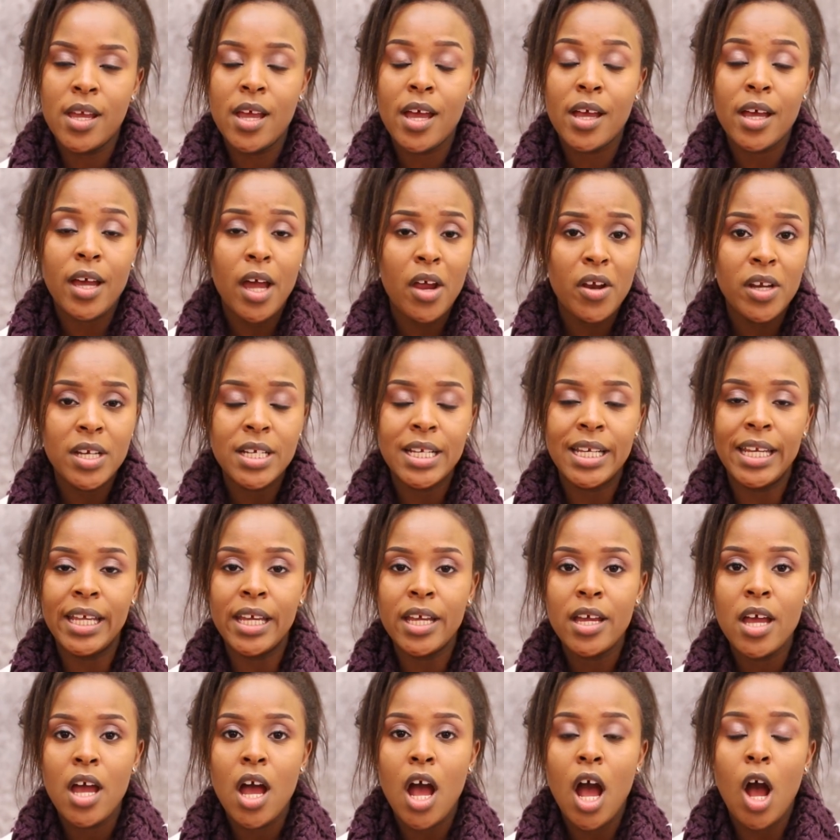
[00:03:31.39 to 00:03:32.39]
Currently,
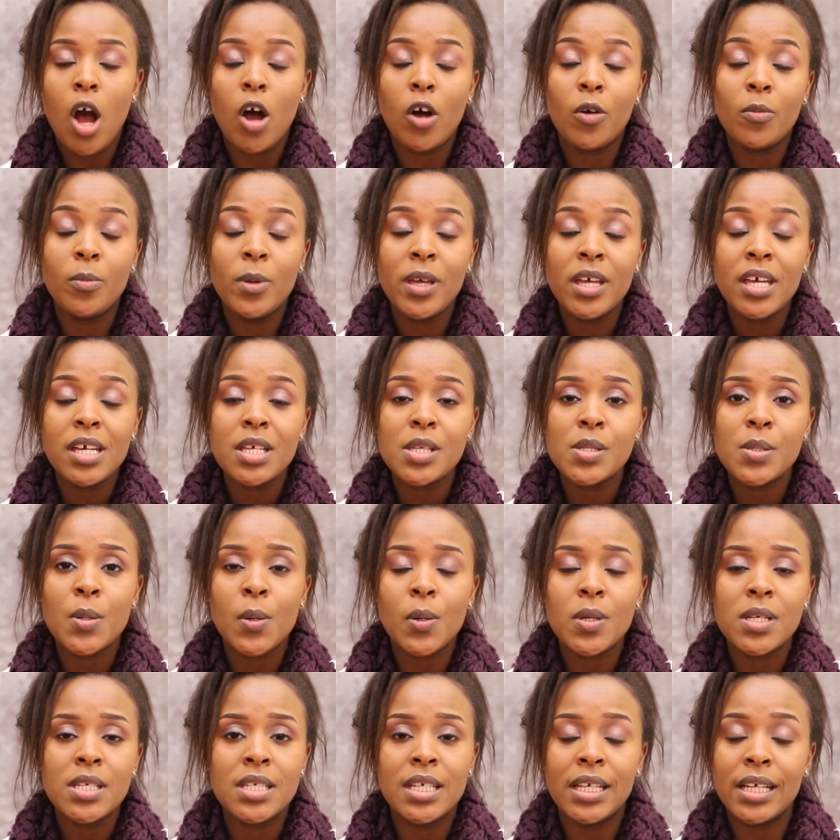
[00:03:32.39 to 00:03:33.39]
our biggest
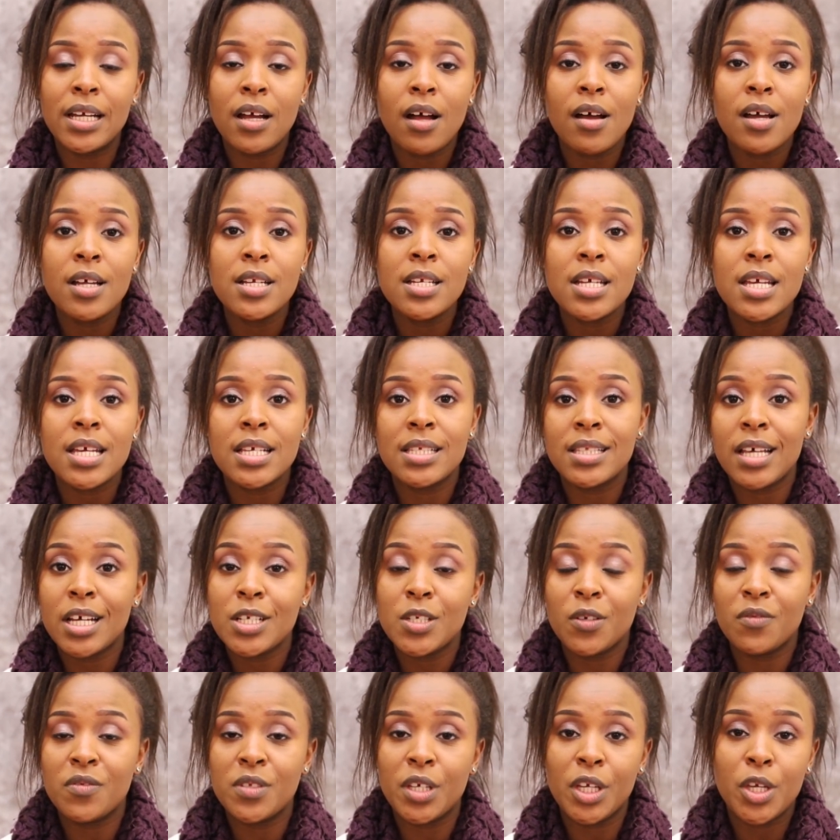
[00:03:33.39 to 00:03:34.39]
cost incurred is that
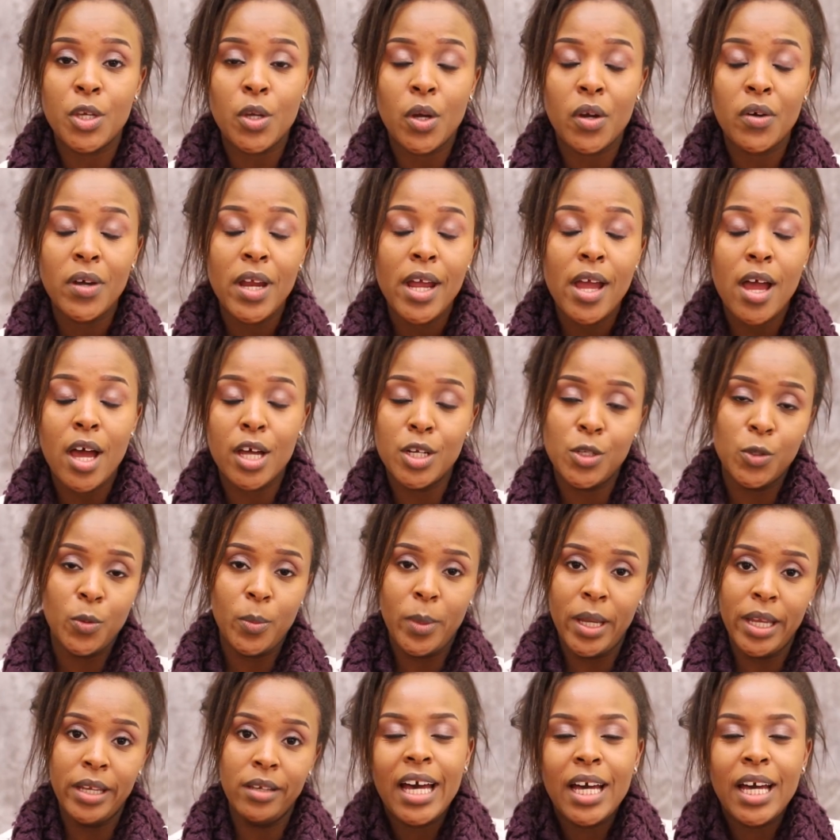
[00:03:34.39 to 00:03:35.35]
of securing a domain.